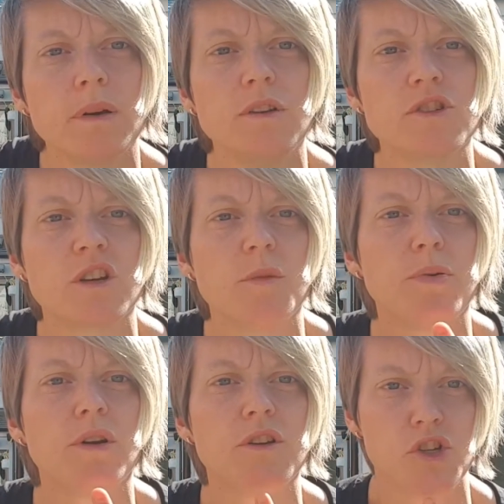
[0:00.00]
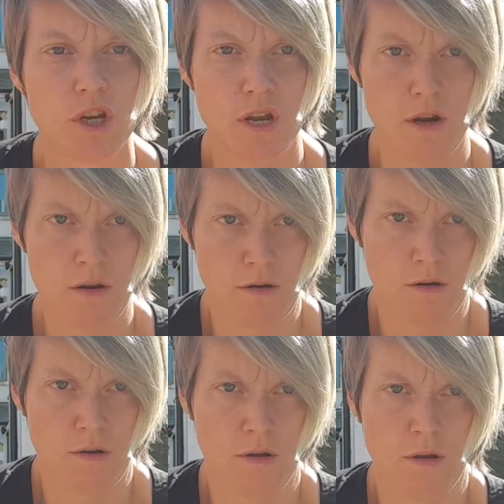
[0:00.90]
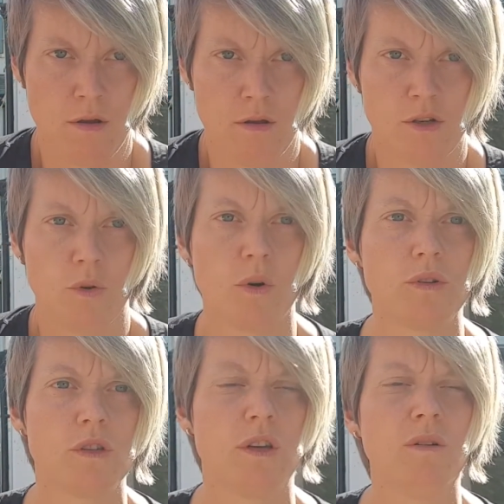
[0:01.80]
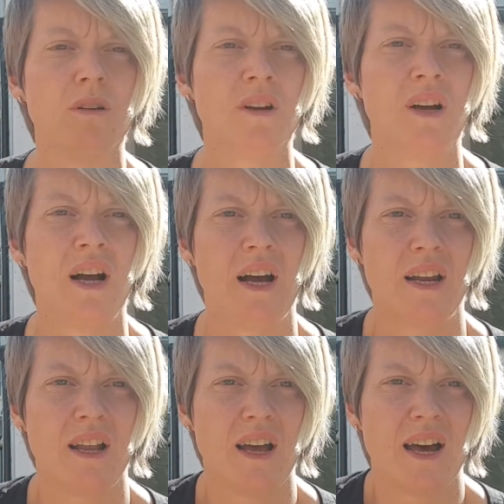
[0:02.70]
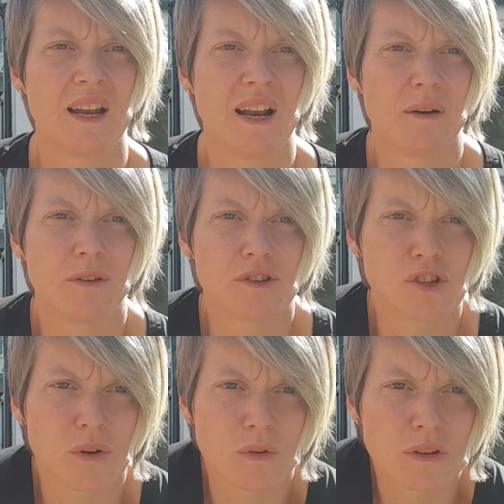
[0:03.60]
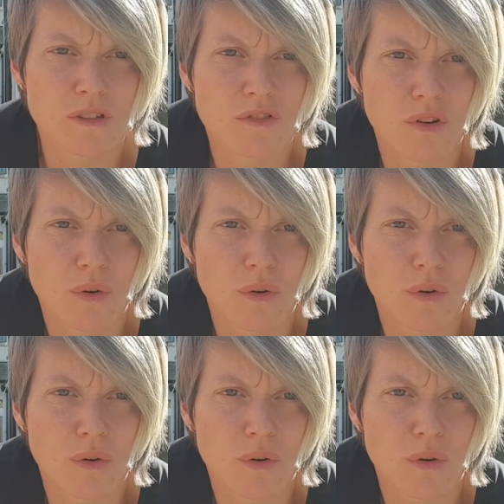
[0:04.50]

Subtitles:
you're just going to pull your chin towards you and allow your shoulders to roll